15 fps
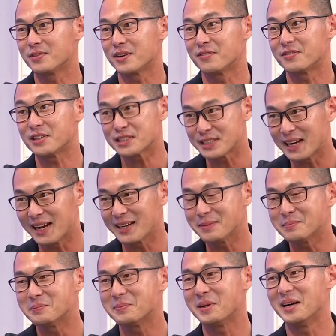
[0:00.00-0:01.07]
for the first
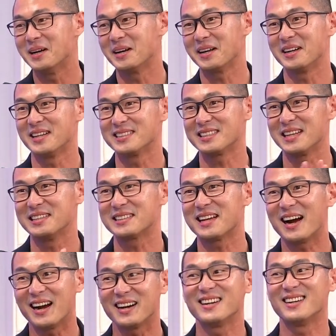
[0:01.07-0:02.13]
time uh, in its
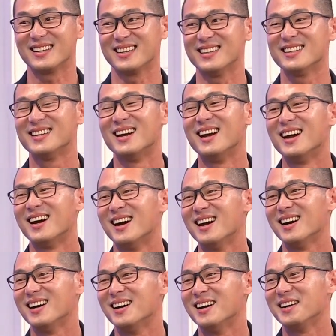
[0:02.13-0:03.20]
entirety
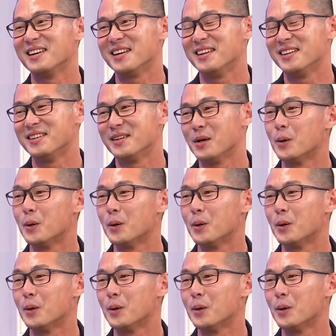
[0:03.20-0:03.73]
uh, in